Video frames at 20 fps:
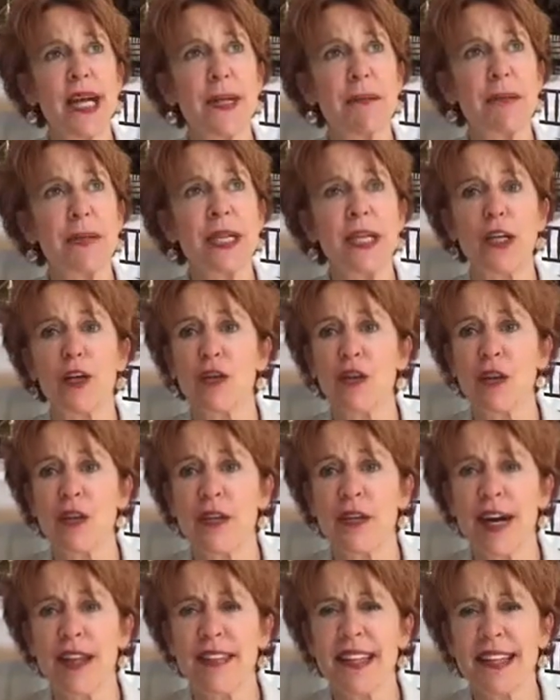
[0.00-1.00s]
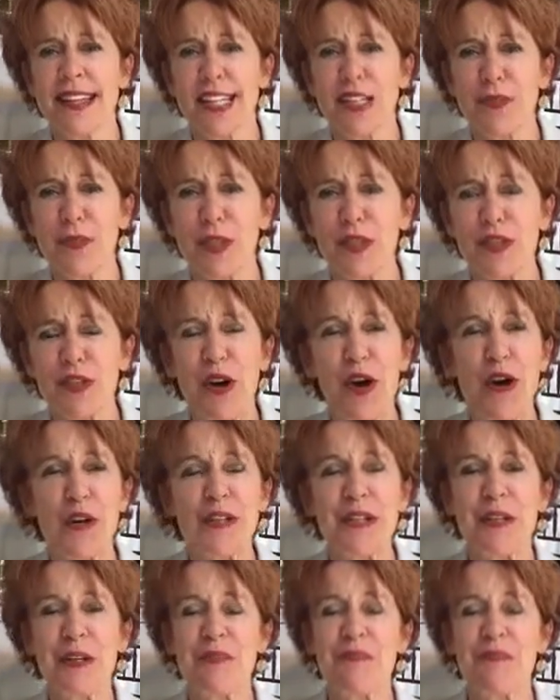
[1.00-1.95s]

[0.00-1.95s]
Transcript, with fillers: appeal. I think that's what it's called.